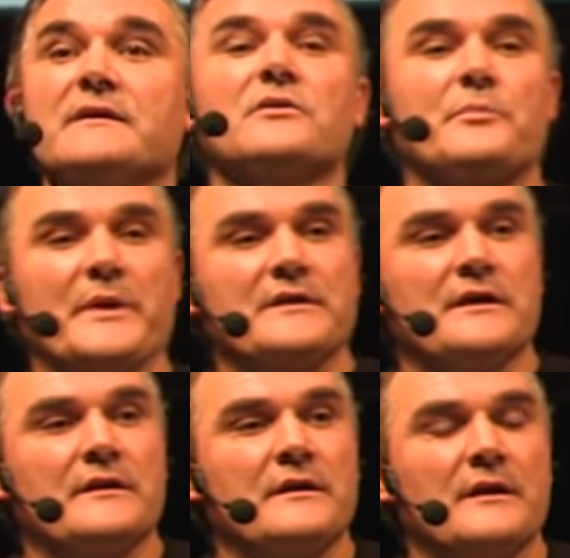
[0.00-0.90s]

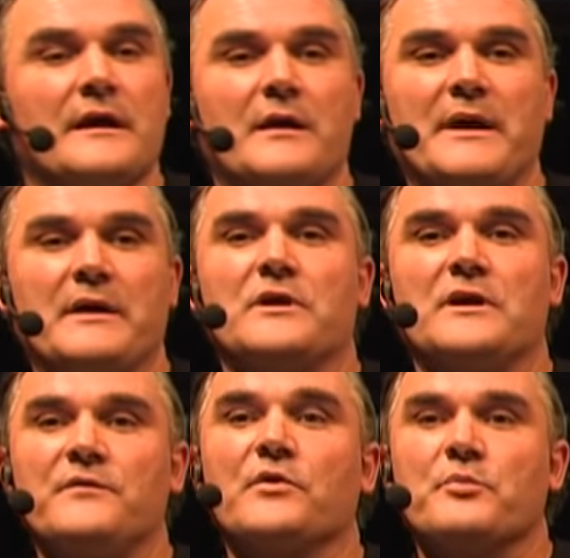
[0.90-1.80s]
opinion about
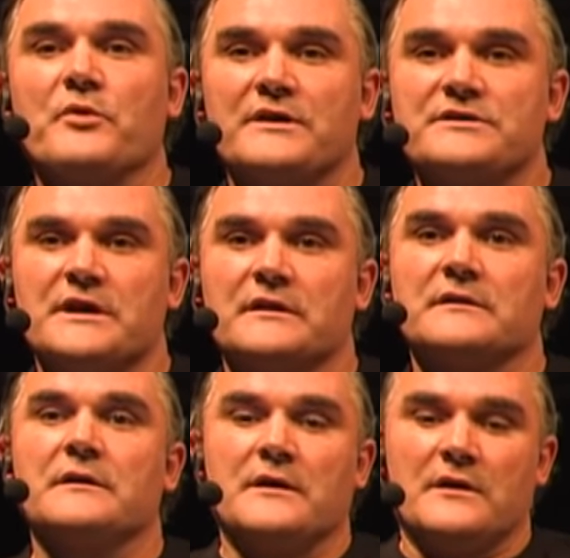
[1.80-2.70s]
if your project
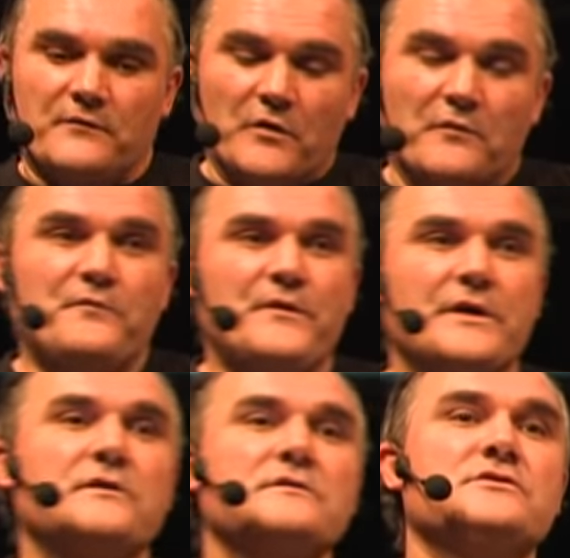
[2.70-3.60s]

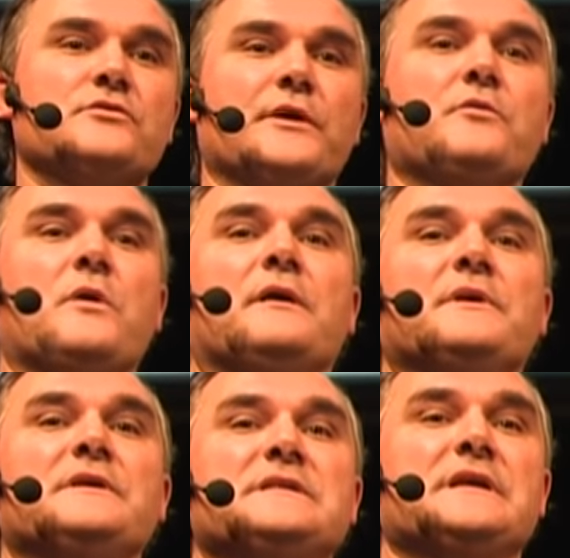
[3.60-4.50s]
fulfills the
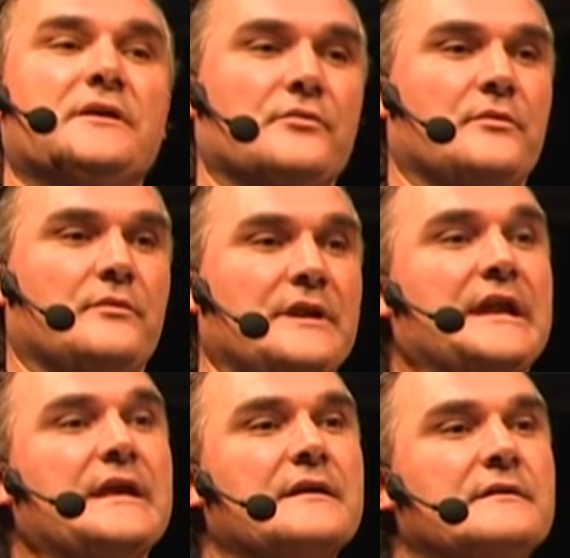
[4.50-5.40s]
requirements that are
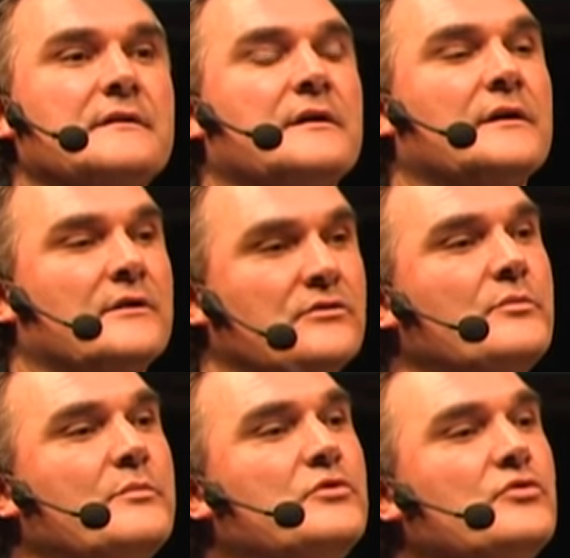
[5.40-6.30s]
needed to
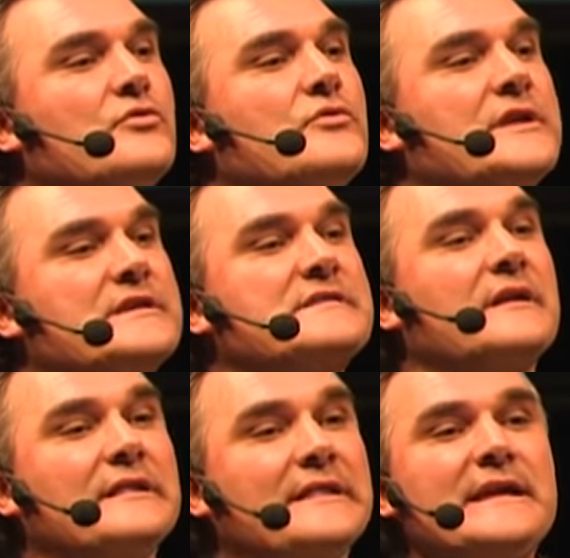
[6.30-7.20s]
do this
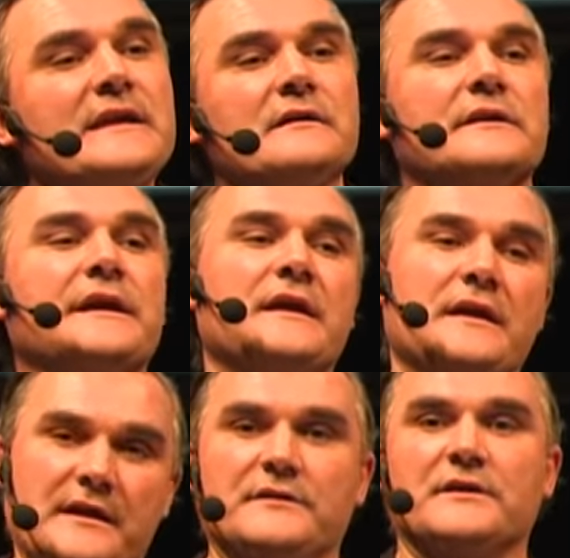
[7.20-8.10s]
legally
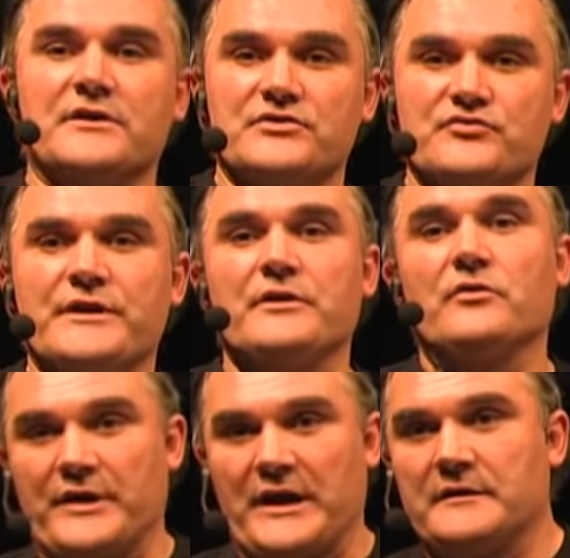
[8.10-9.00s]
in the country or
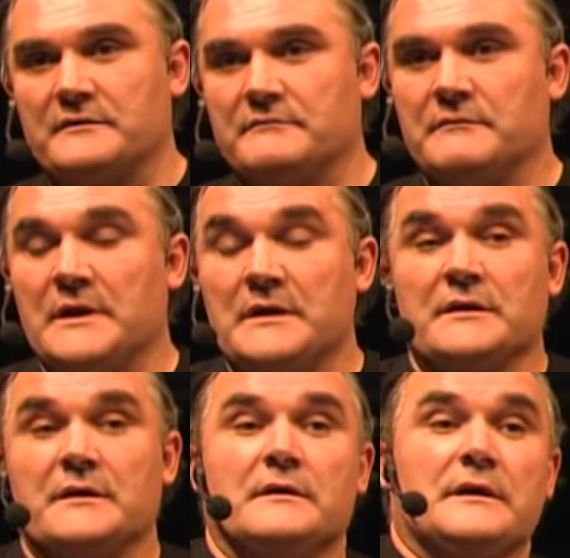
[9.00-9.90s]
not.
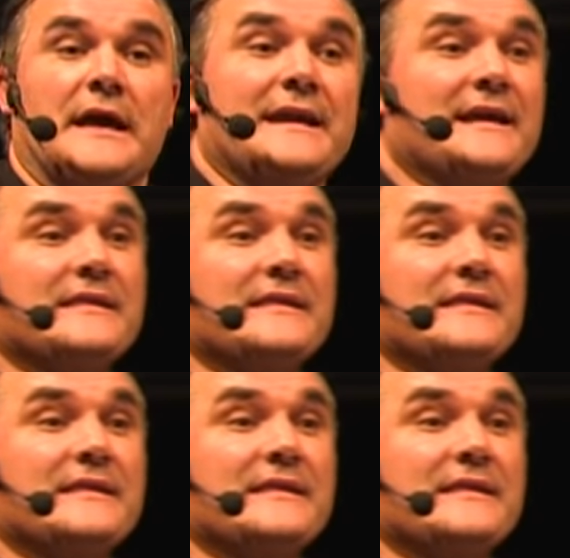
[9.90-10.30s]
And I think